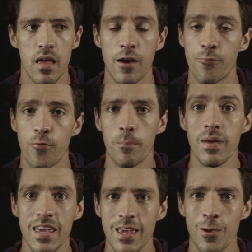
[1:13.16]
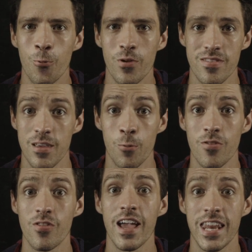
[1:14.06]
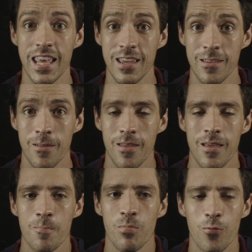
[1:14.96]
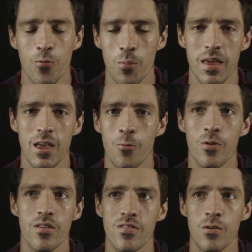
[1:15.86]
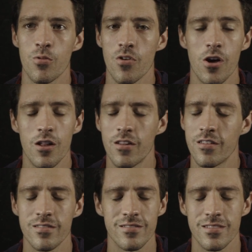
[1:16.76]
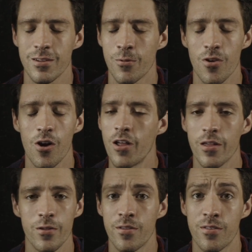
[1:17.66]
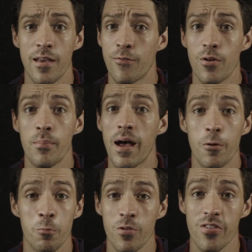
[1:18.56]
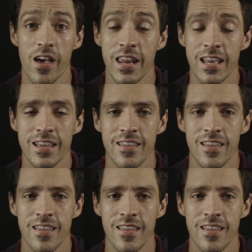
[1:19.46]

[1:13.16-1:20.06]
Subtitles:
And for me, it was lighting. For me, it was all it was ever about was lighting.